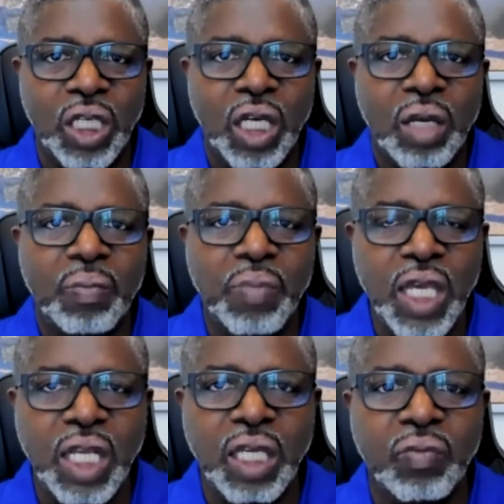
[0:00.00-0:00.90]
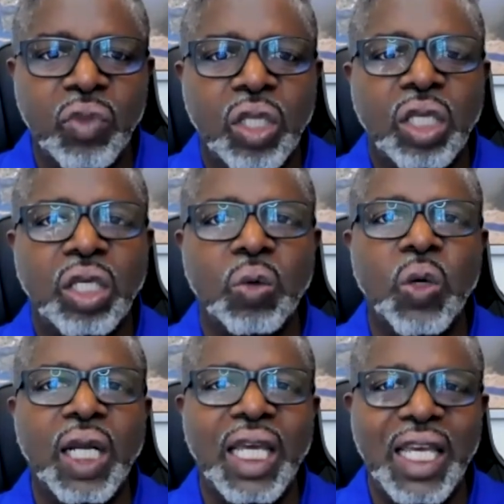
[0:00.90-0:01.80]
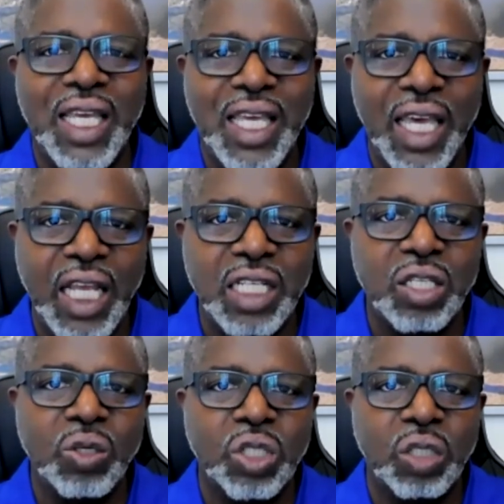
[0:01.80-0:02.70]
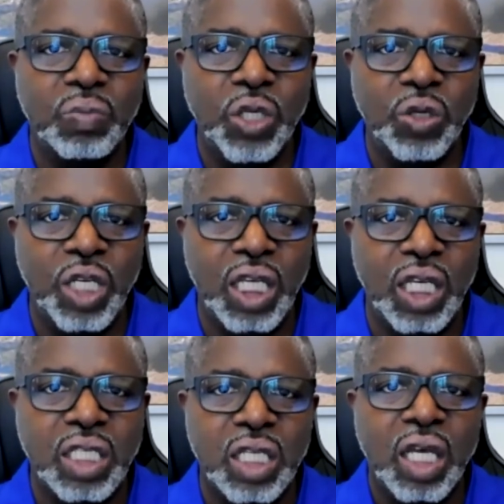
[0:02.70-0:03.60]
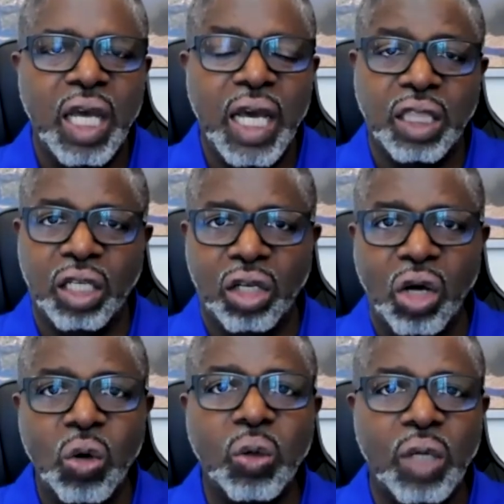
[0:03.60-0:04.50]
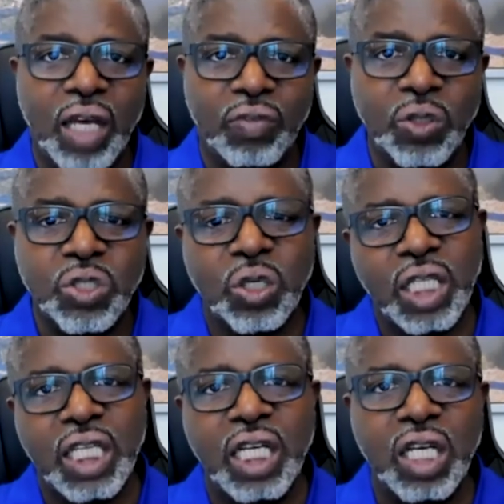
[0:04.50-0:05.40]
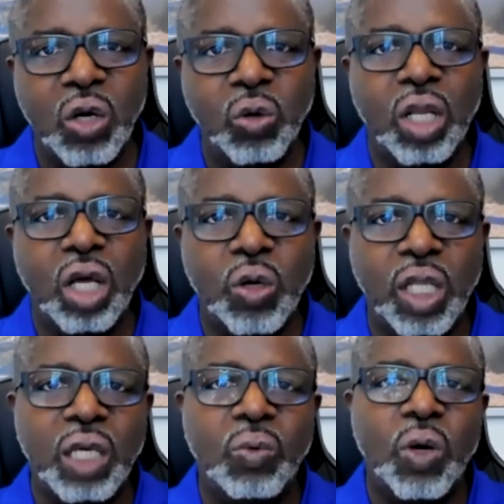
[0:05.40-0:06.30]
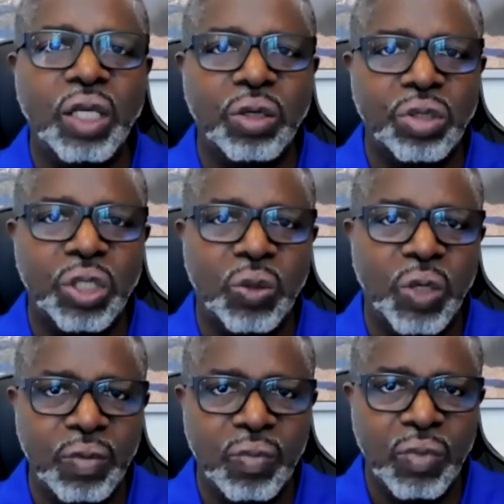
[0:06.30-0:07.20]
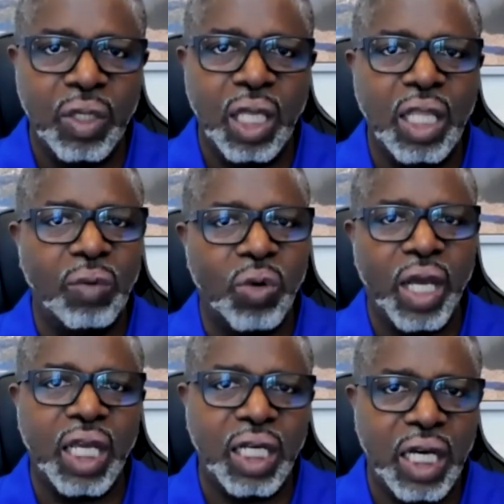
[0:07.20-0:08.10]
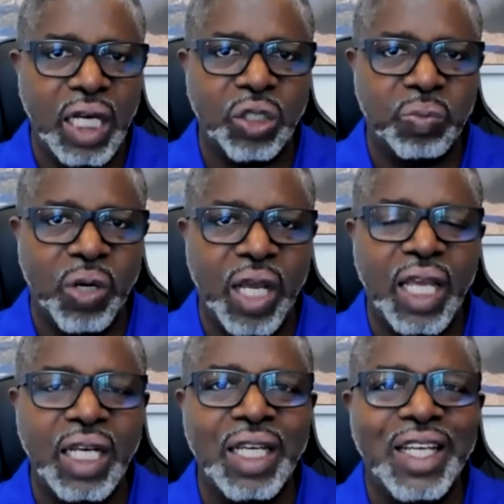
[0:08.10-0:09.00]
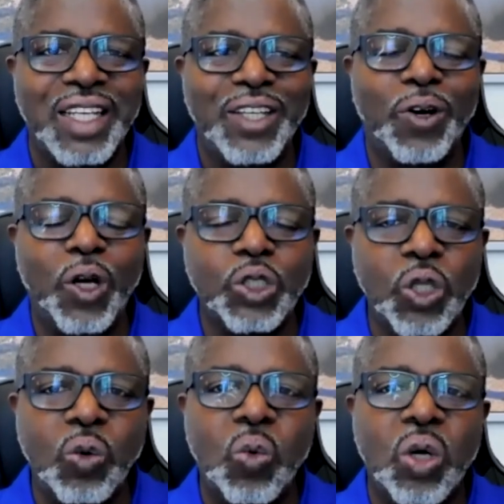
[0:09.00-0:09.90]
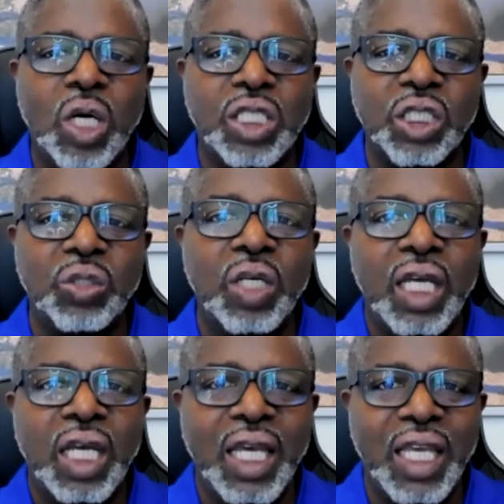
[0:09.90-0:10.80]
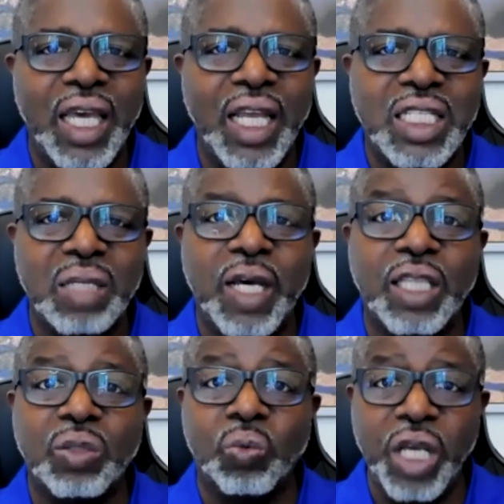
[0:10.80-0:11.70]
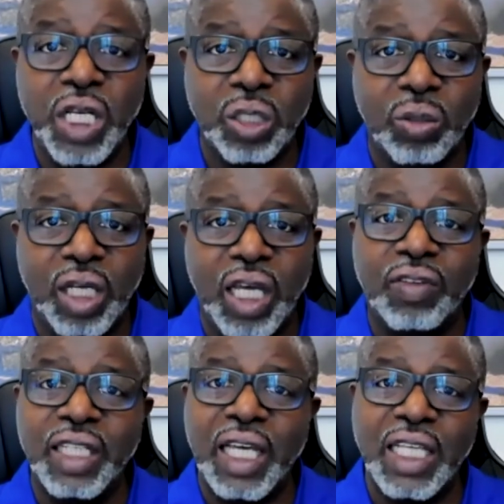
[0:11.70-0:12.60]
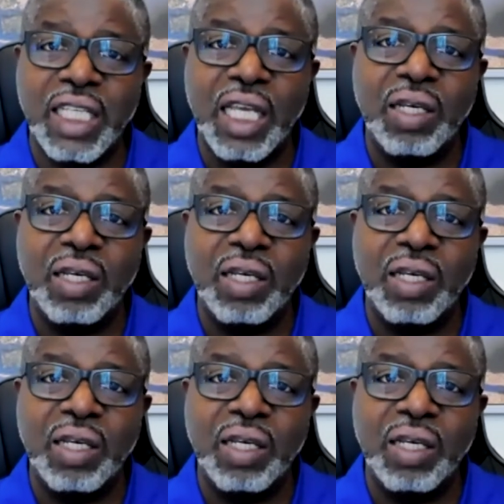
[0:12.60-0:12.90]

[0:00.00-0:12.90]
meaning you want to engage those communities at the local level so that they know locally what you're doing and they recognize your brand. You also want to engage them at the regional level as a